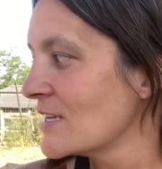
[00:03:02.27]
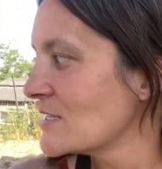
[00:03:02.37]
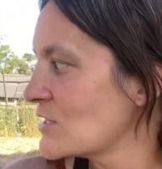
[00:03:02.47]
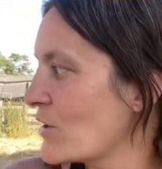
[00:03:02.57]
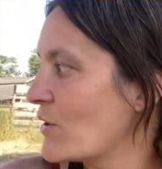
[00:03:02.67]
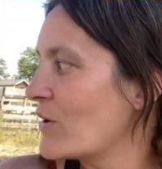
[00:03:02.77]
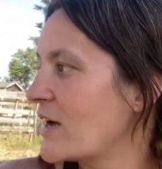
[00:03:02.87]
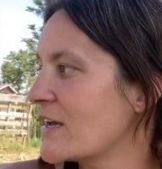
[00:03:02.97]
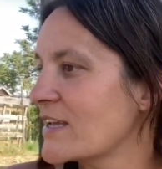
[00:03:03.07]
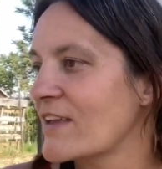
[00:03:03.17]
So
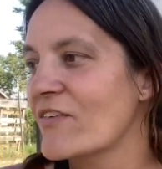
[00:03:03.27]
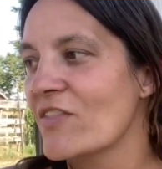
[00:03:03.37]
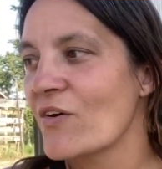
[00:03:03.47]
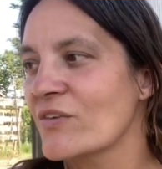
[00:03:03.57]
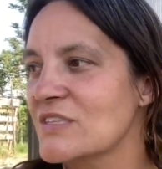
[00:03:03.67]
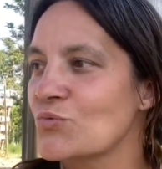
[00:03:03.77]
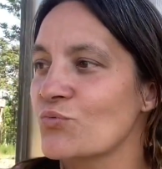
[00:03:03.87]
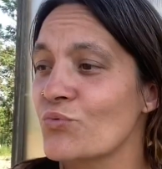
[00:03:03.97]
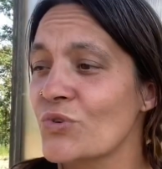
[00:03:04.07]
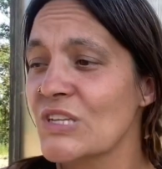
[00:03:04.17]
even though it's
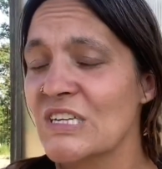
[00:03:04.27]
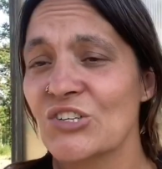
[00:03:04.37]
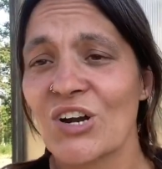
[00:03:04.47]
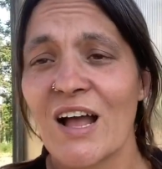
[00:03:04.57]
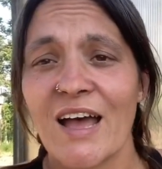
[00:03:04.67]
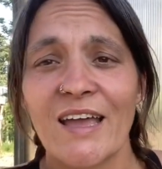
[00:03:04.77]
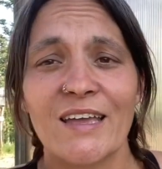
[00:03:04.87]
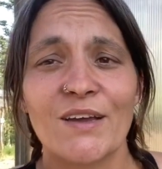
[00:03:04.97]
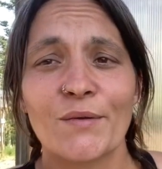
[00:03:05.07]
really dry,